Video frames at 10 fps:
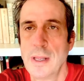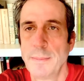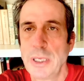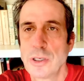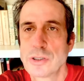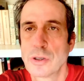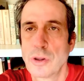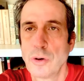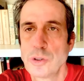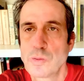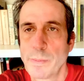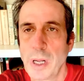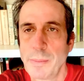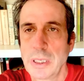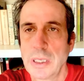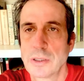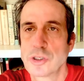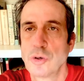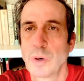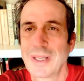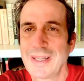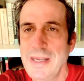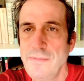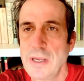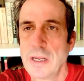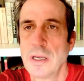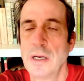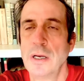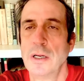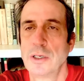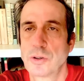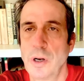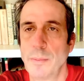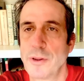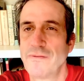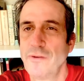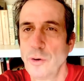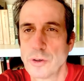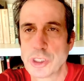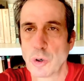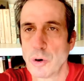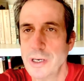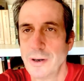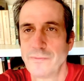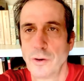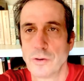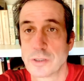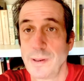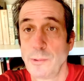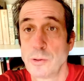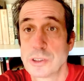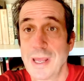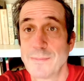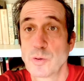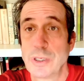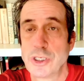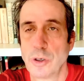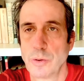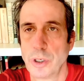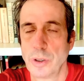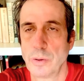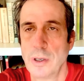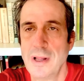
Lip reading: because those Republicans who are leaving Trump, the voters, the ordinary voters, the people whose names we don't know,